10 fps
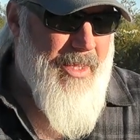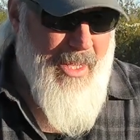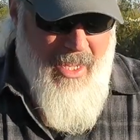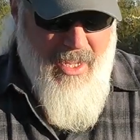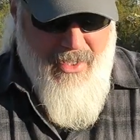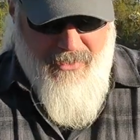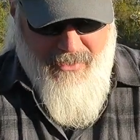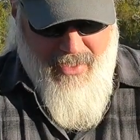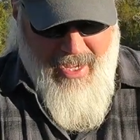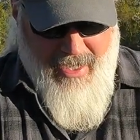
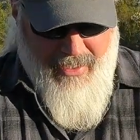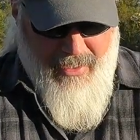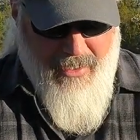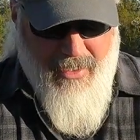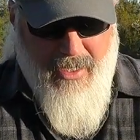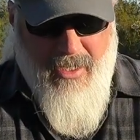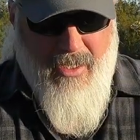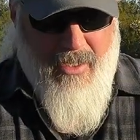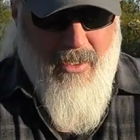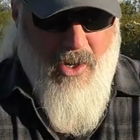is that
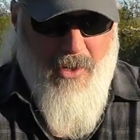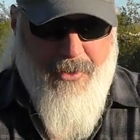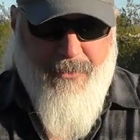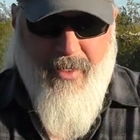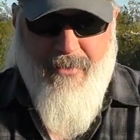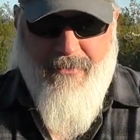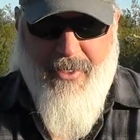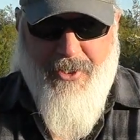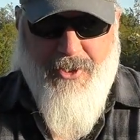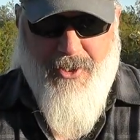all three of
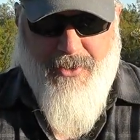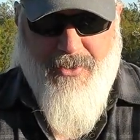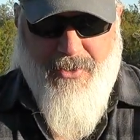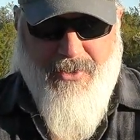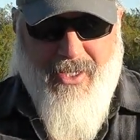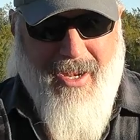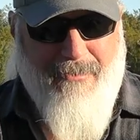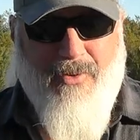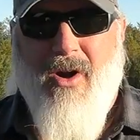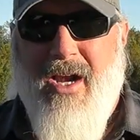these shirts are the
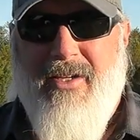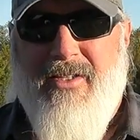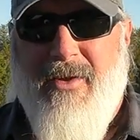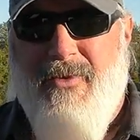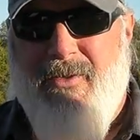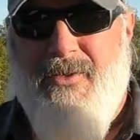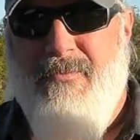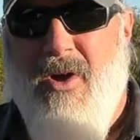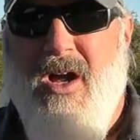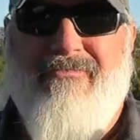same price. They were
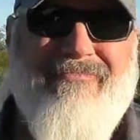bought